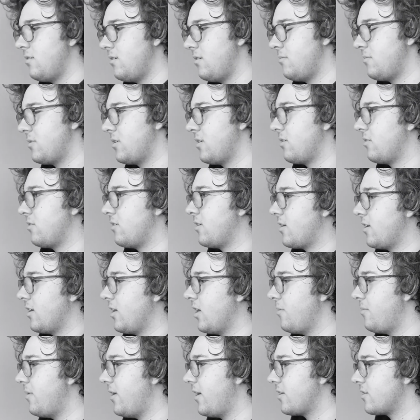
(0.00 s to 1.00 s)
just gonna look it
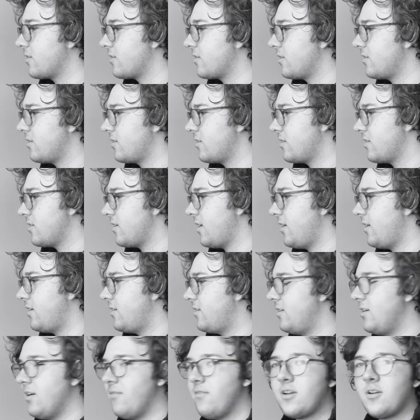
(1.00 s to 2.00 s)
up actually, because I
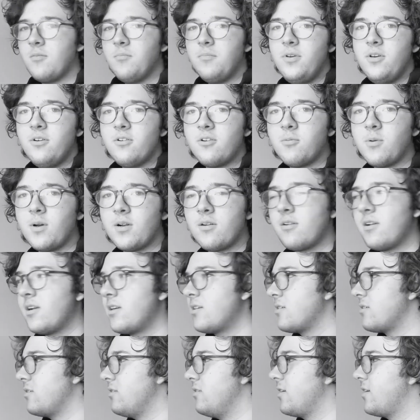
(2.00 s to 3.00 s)
have a computer. Why don't I
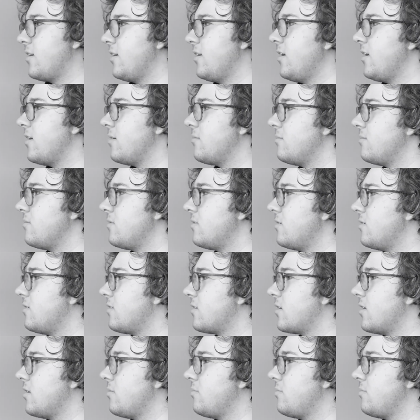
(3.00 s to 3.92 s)
just look it up? Look up,